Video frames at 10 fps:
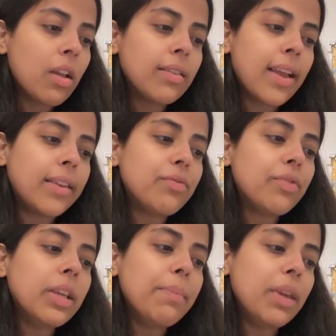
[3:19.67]
Can it
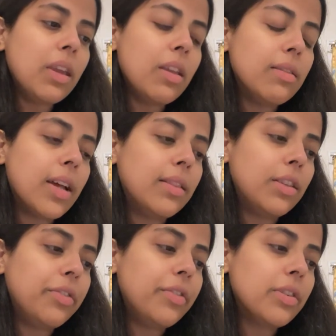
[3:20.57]
really be that
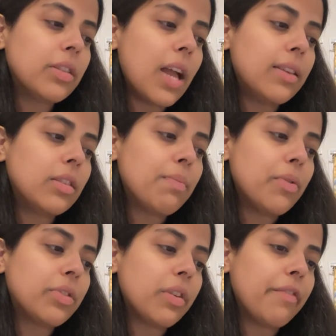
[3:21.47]
the universe at its
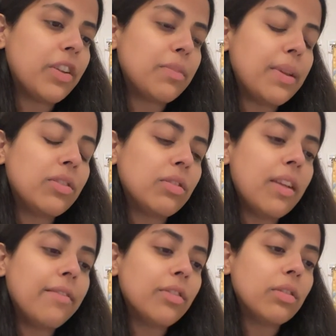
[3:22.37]
most fundamental
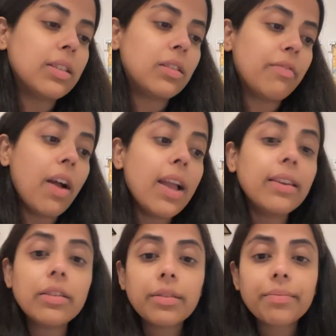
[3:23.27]
level is
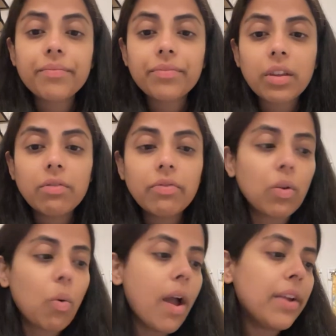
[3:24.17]
divided,
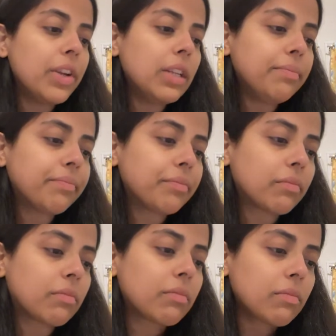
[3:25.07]
requiring
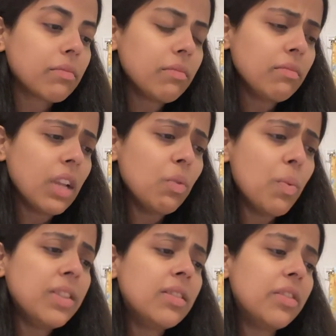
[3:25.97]

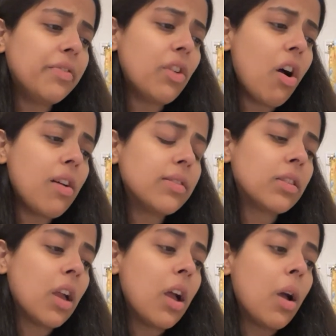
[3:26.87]
one set of
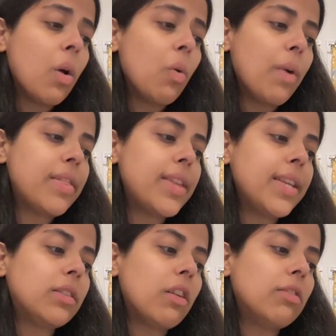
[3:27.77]
laws when
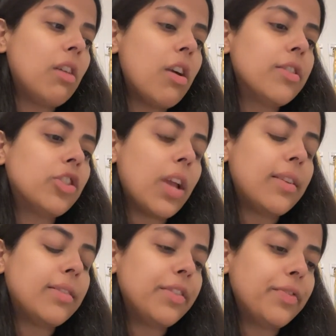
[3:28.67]
things are large
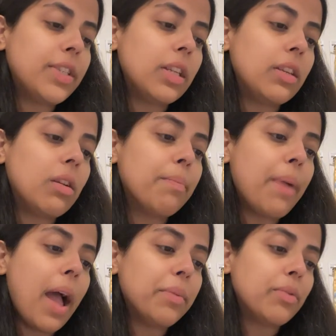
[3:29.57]
and a different
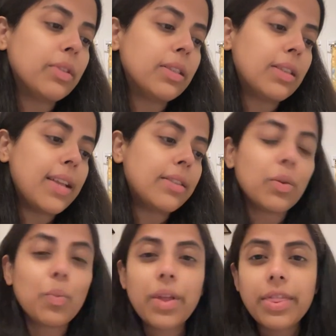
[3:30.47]
incompatible
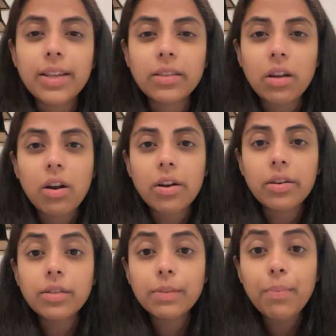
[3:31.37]
set when things
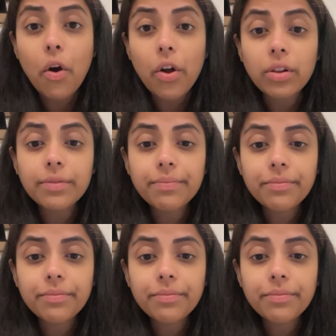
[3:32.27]
are small?